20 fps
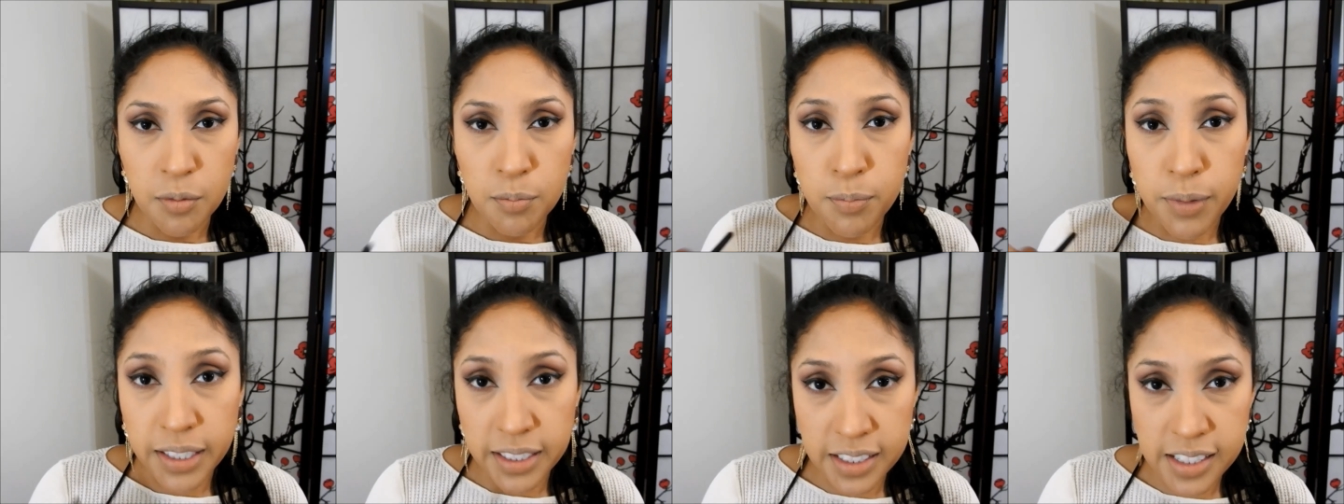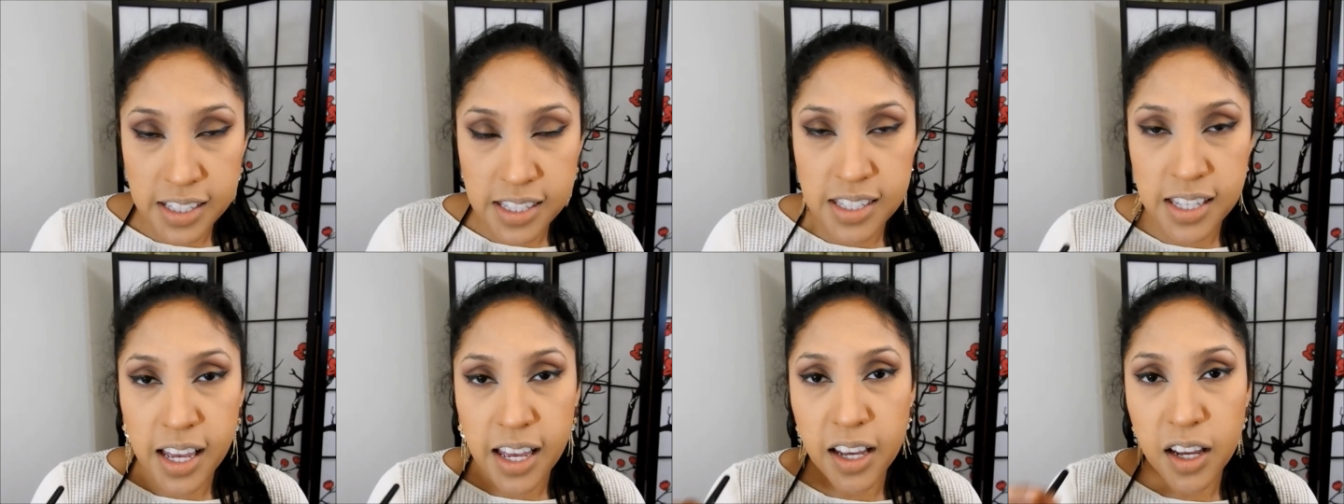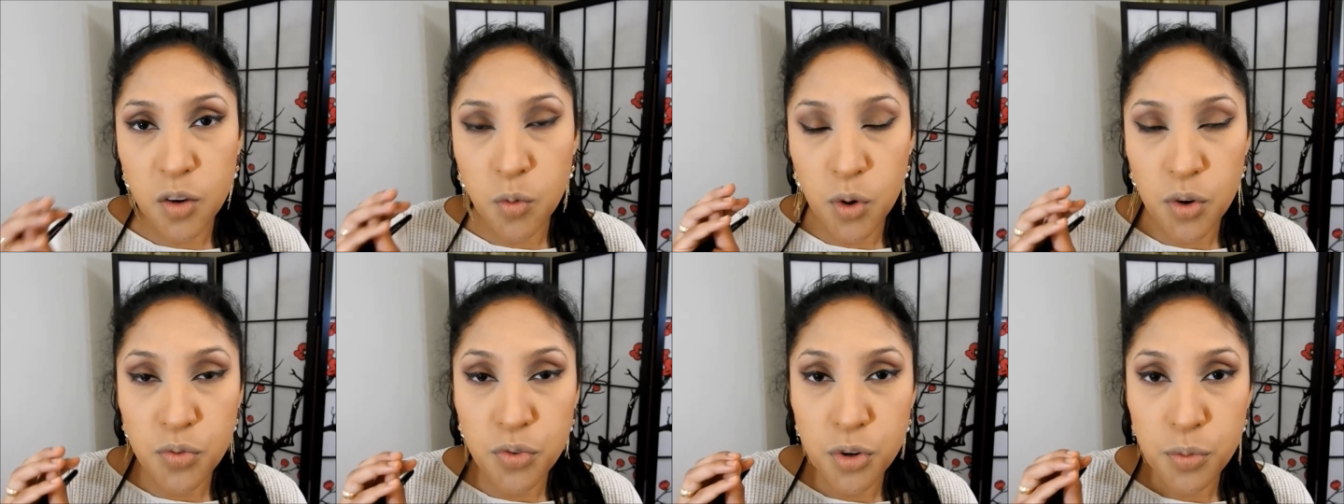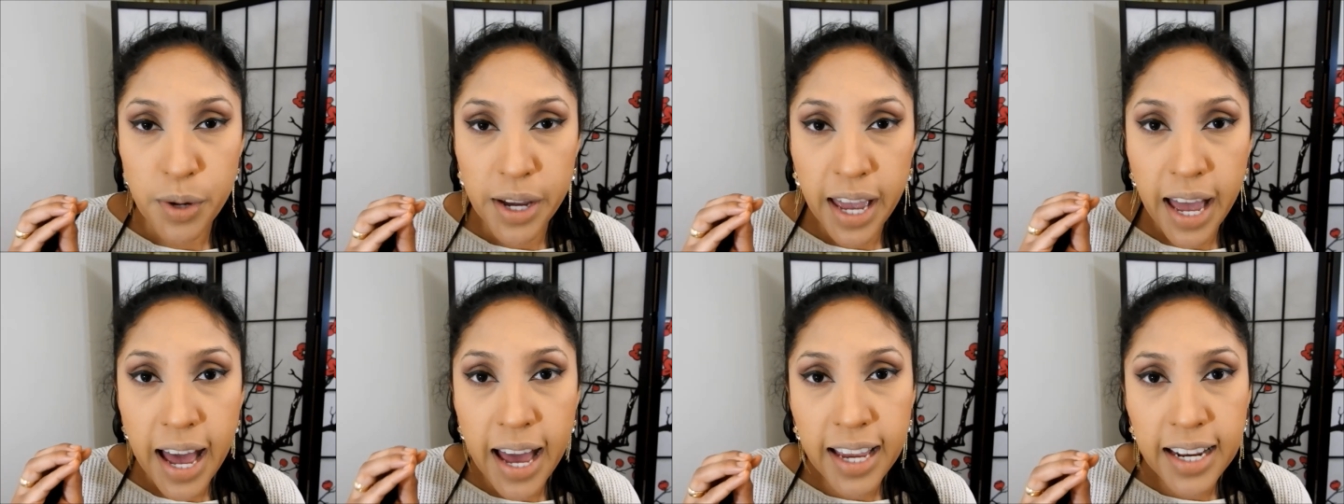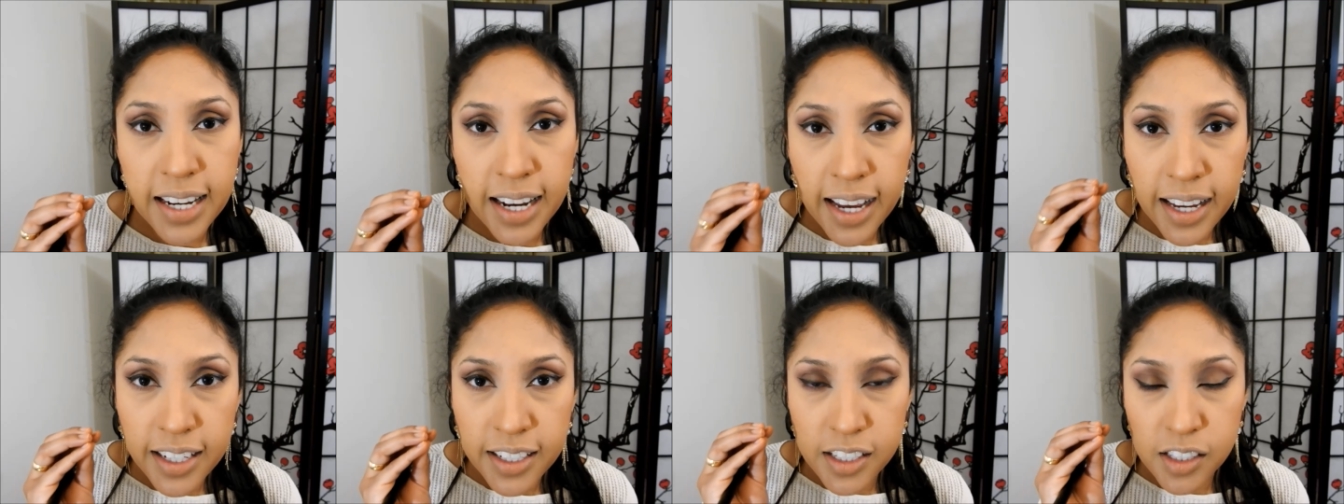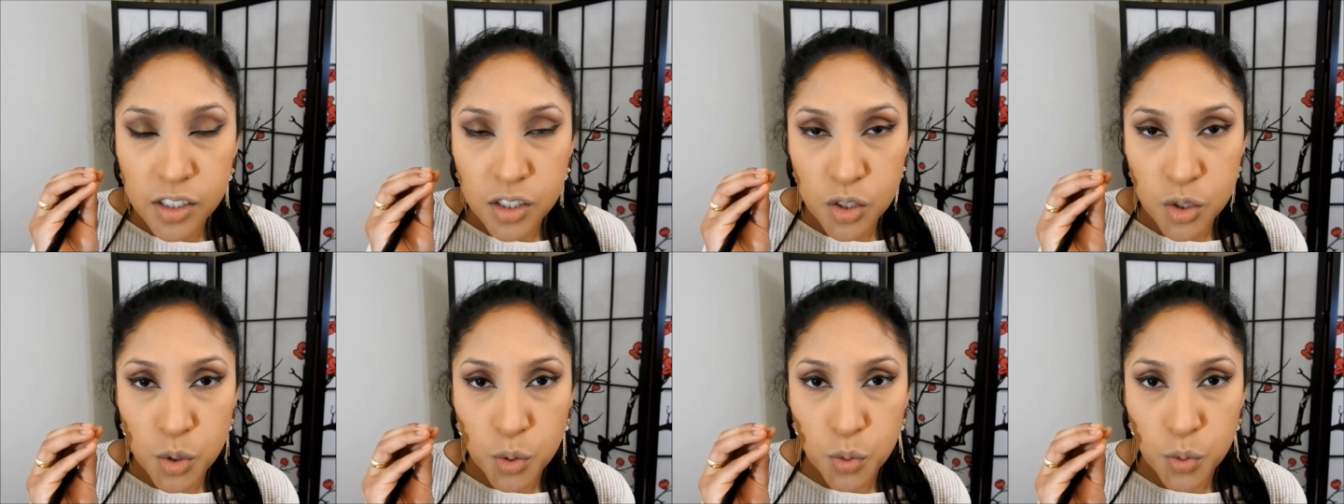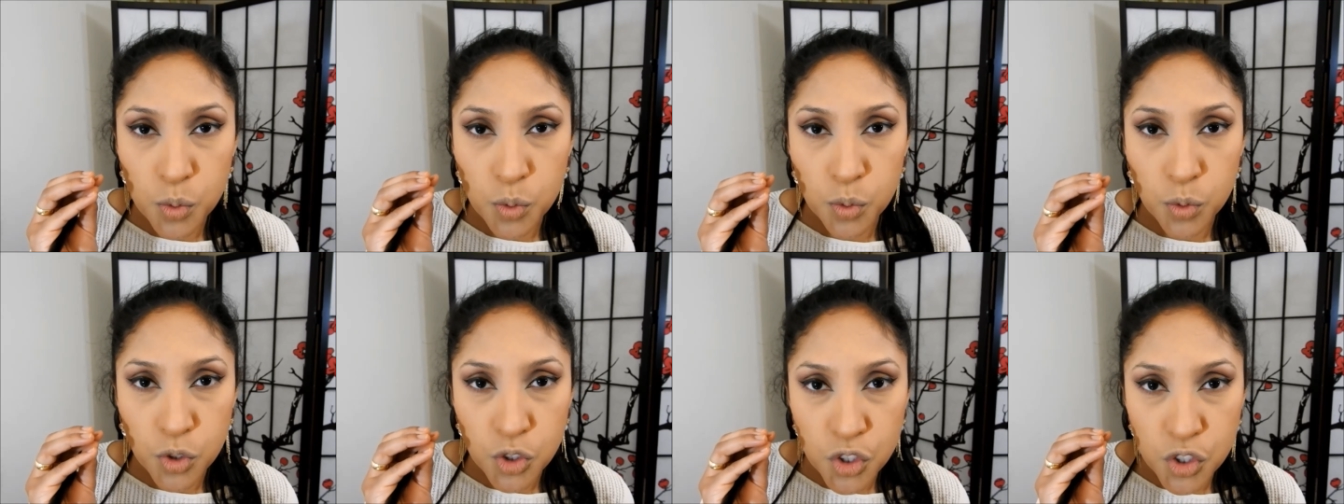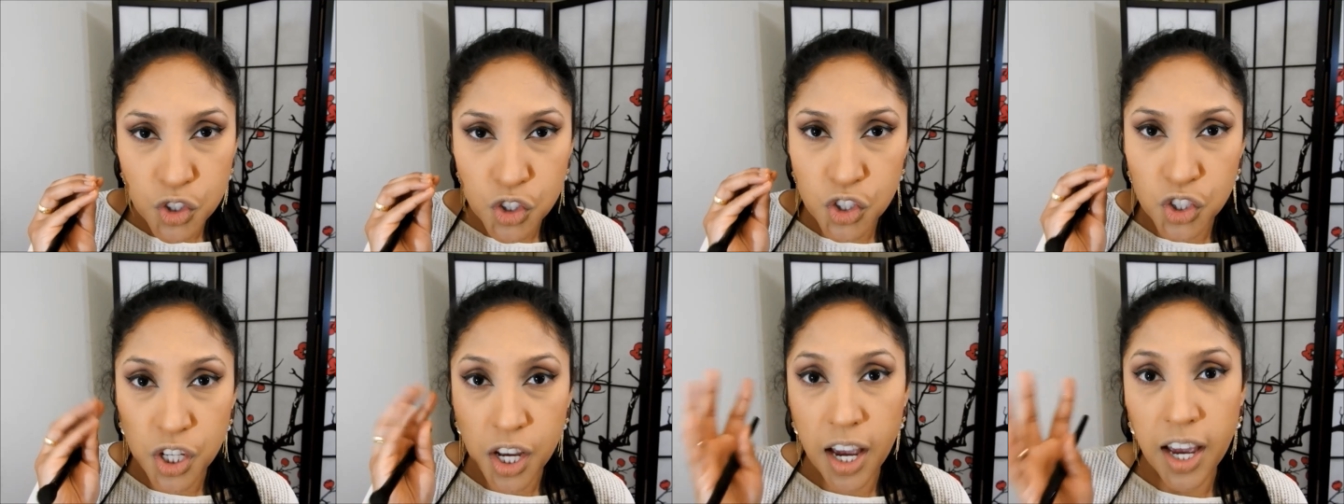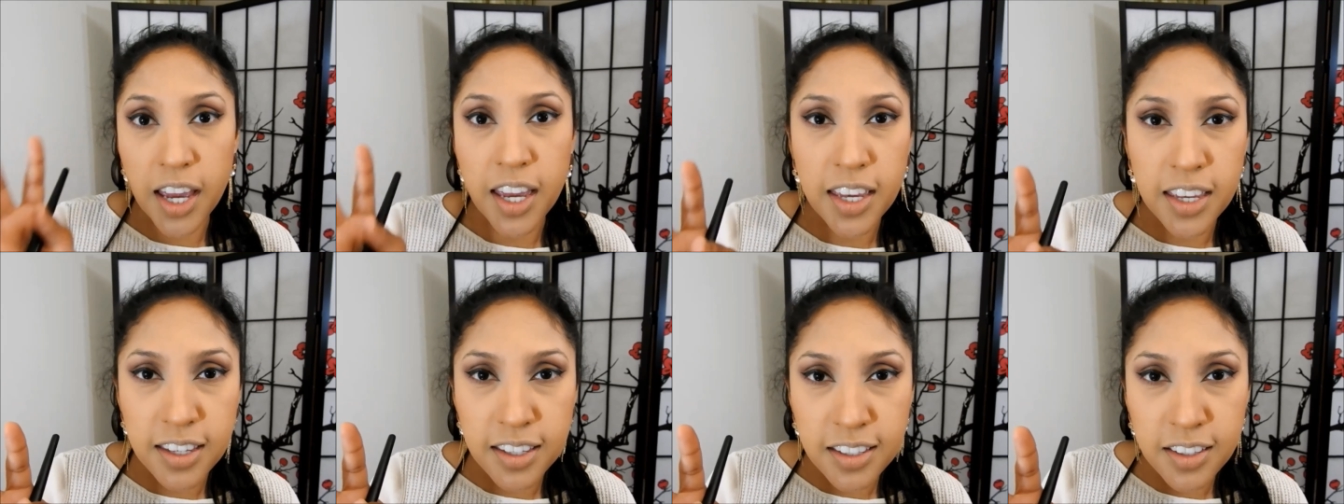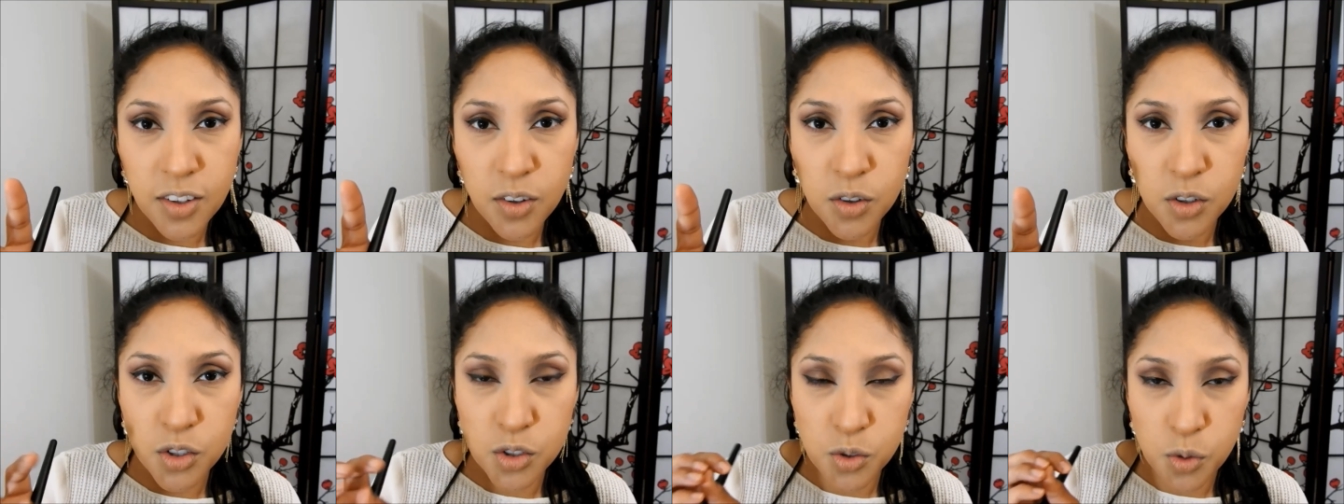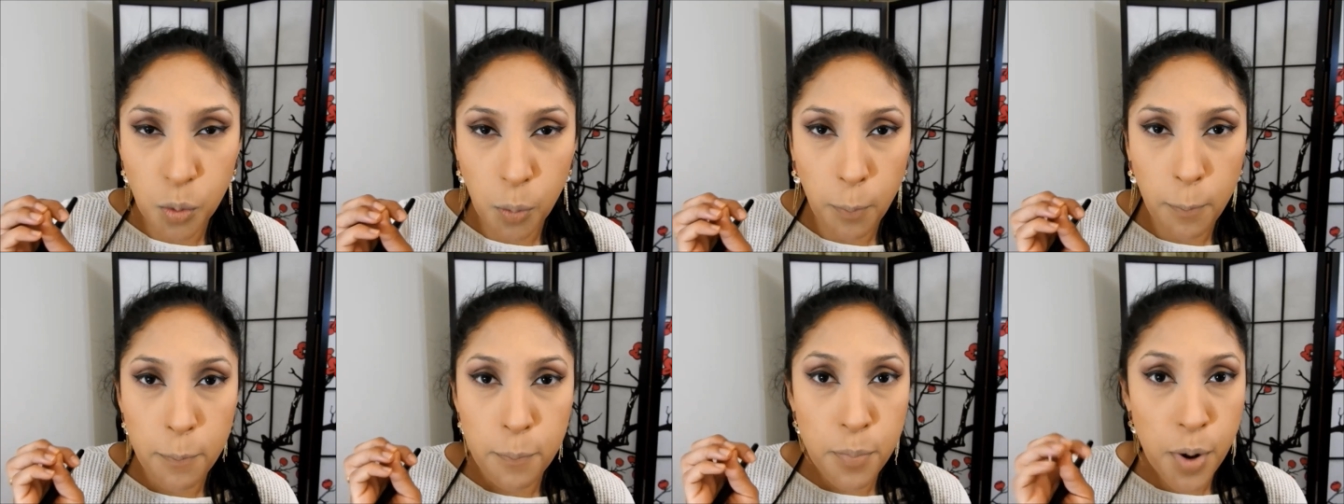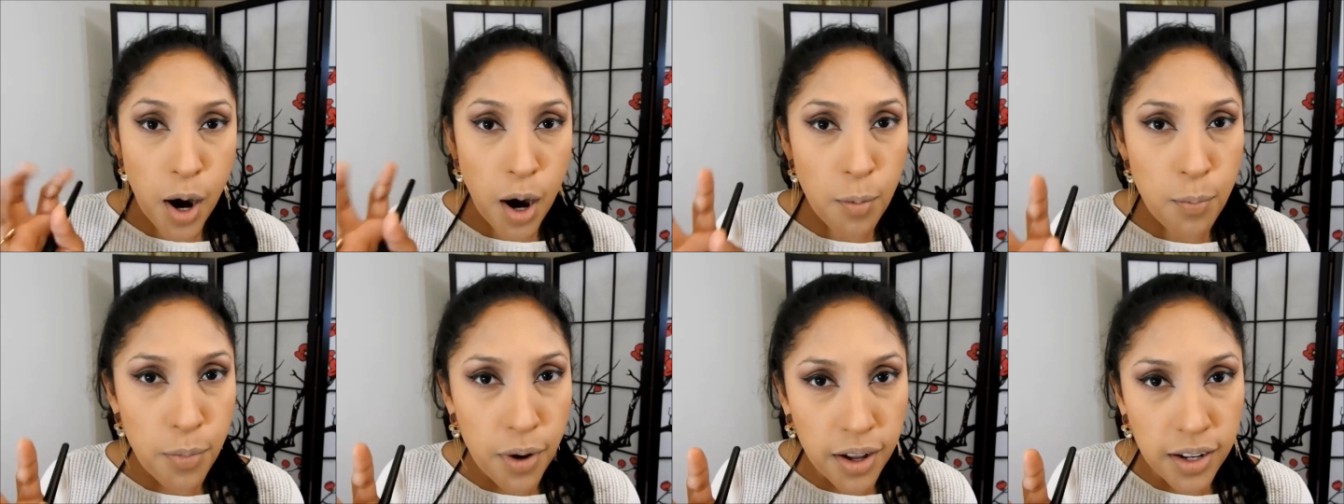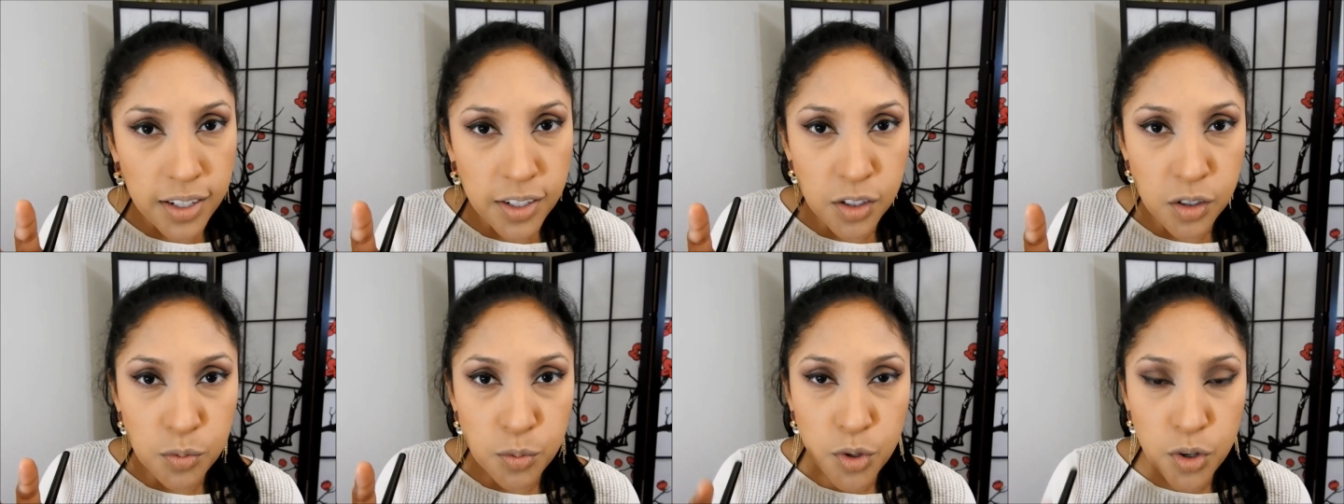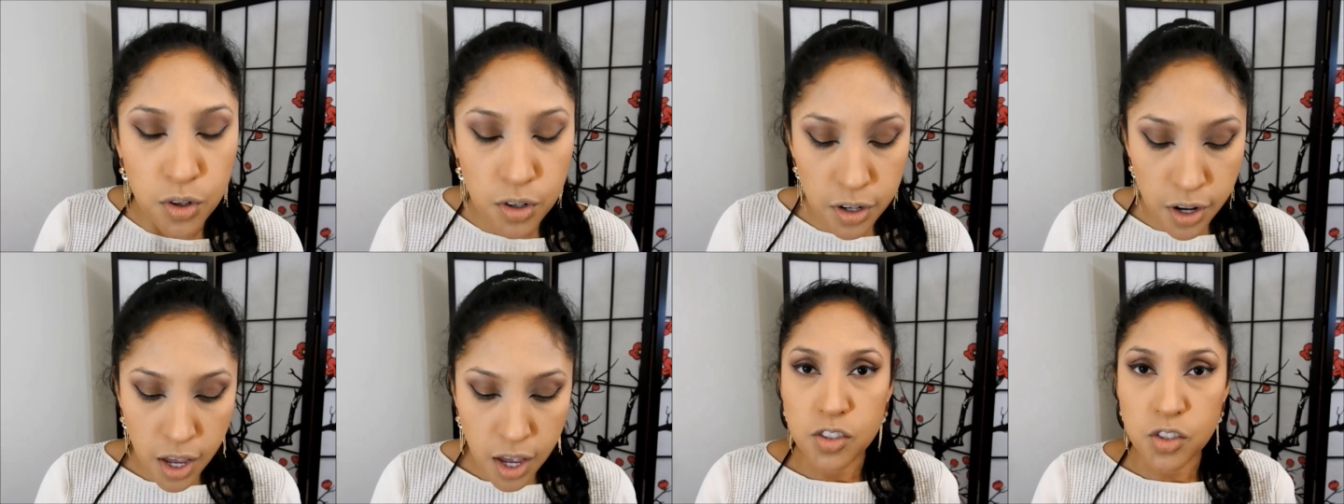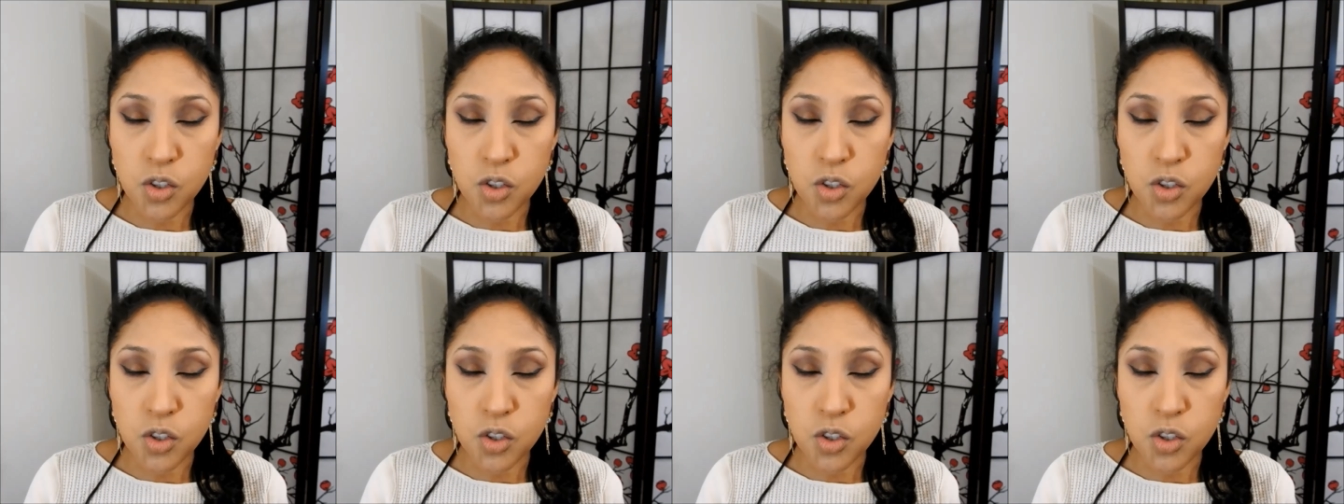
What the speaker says: but this time I want for my highlighter to shine or to pop a little more.